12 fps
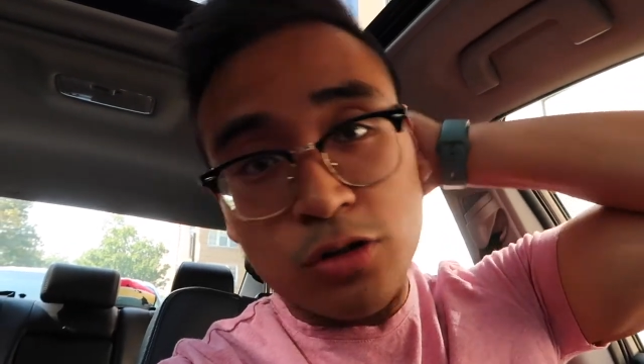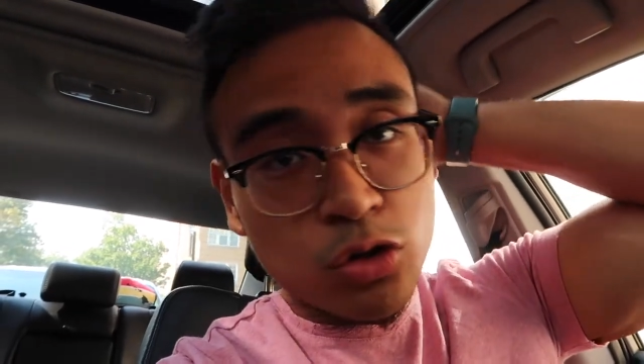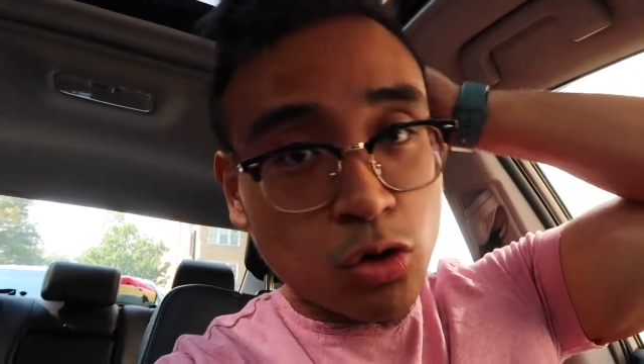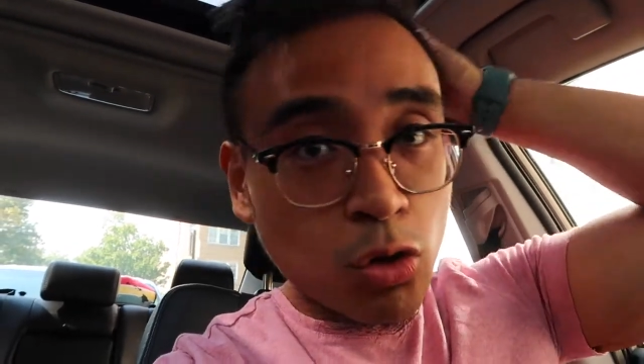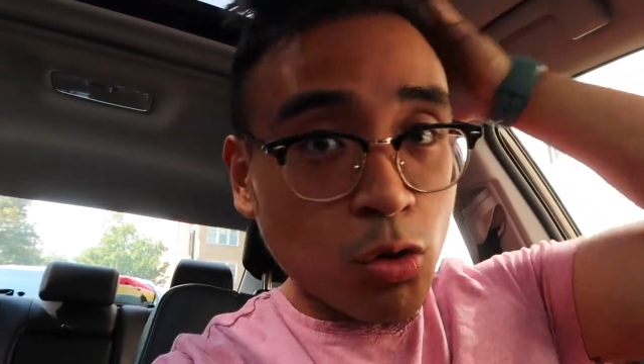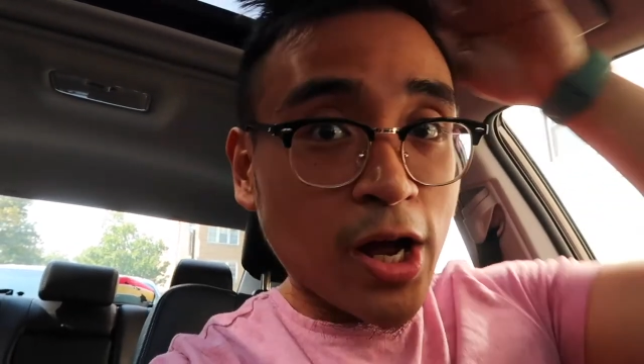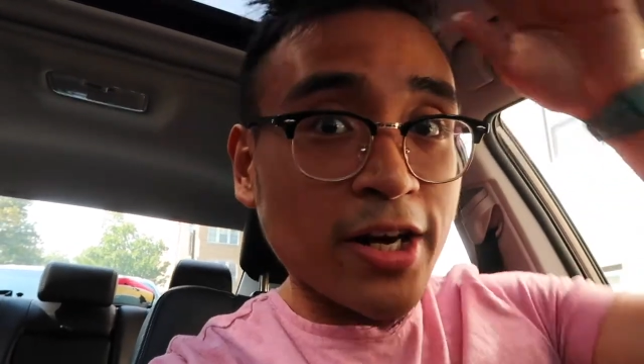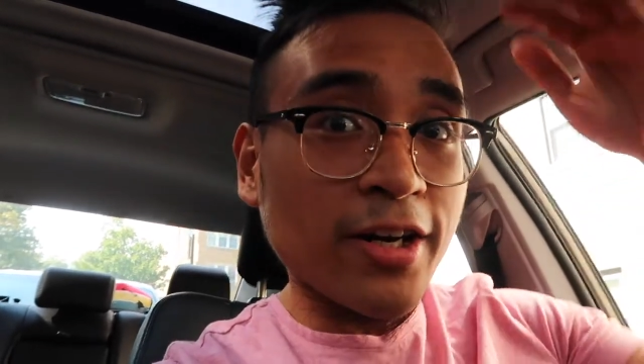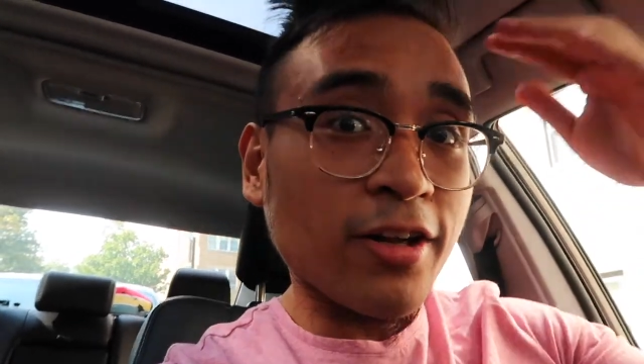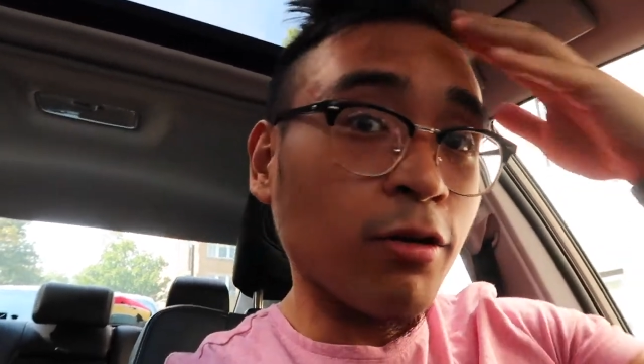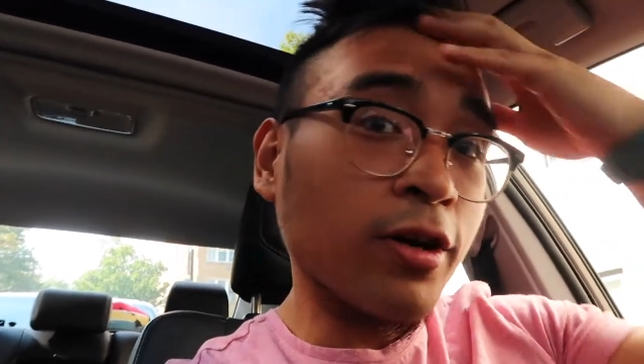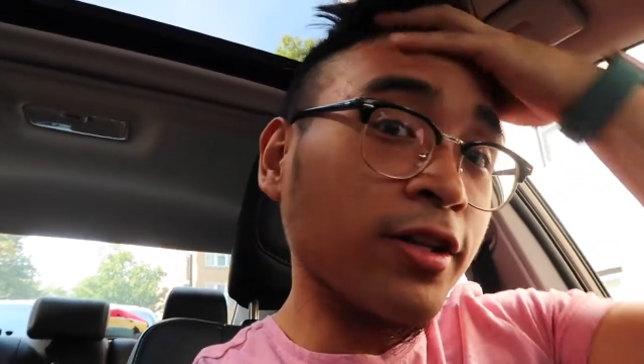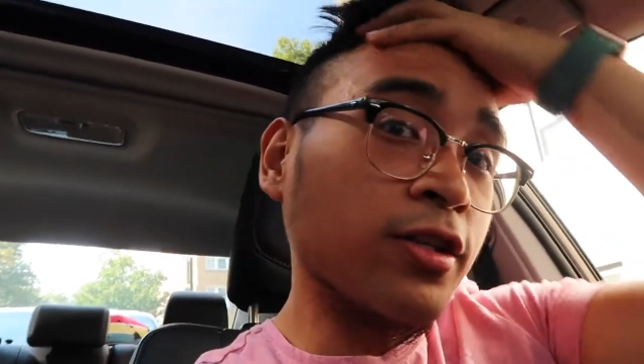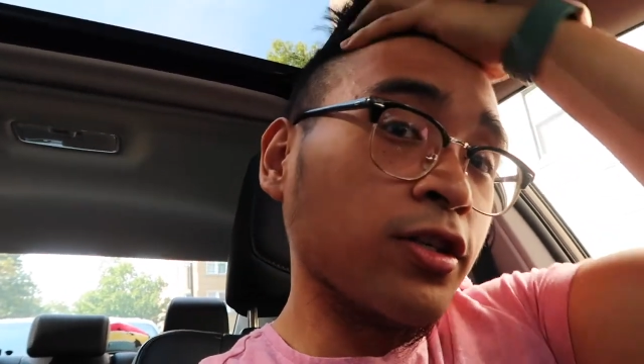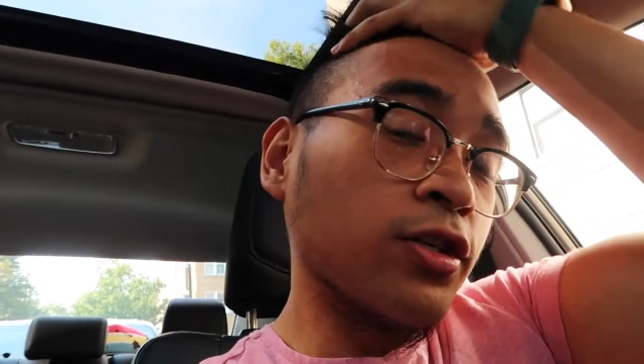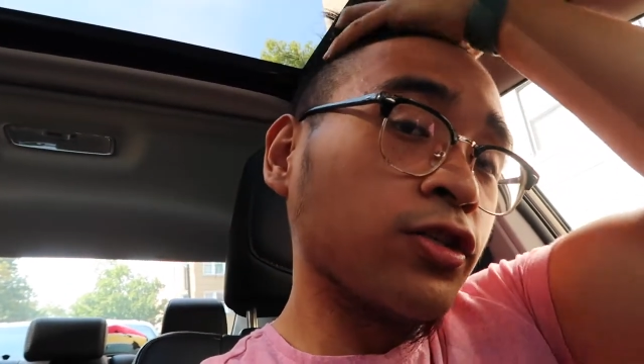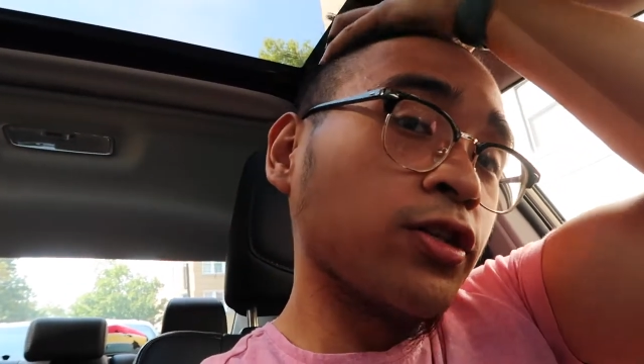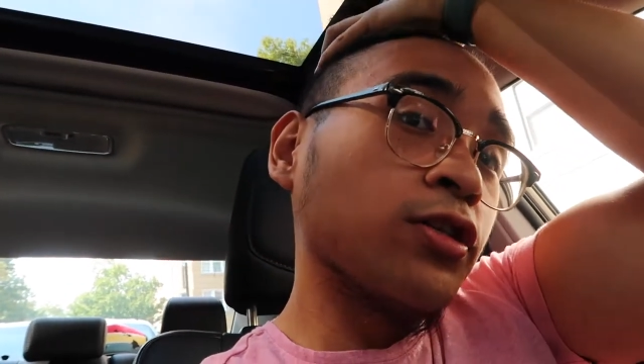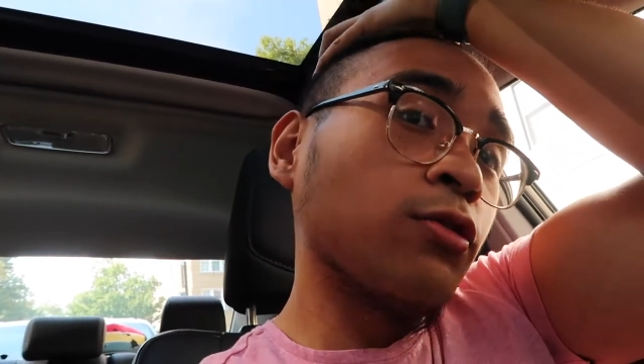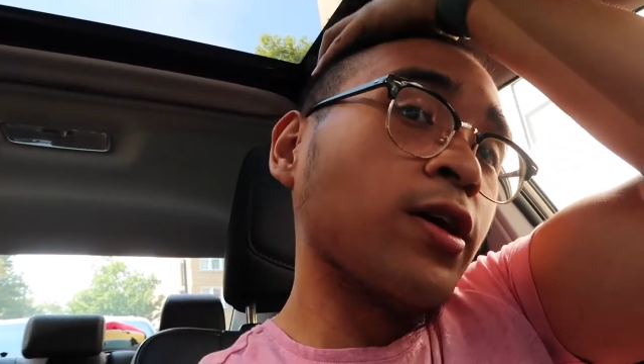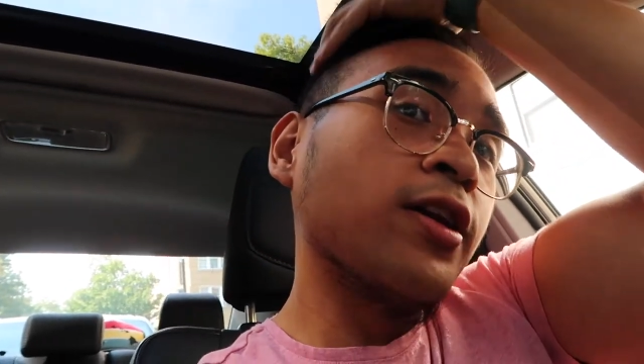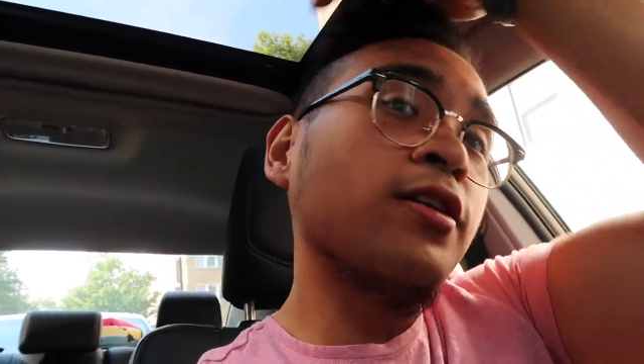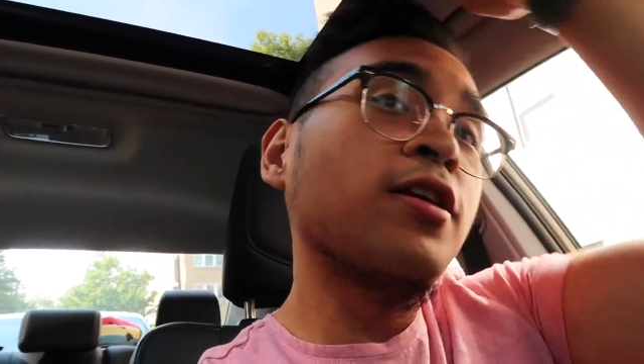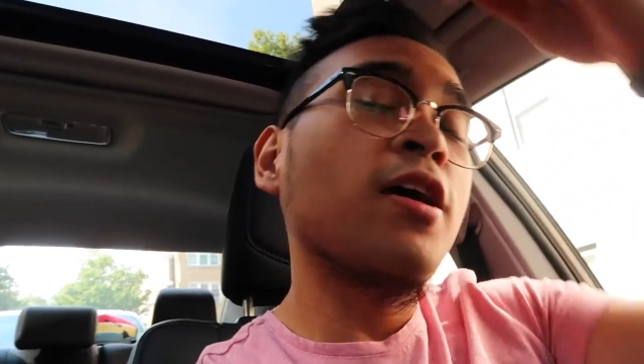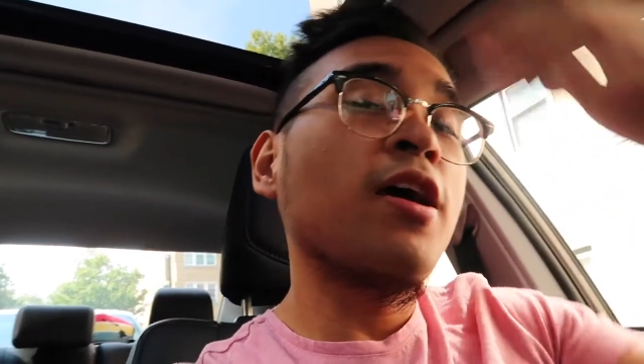so I need to go get this shit situated,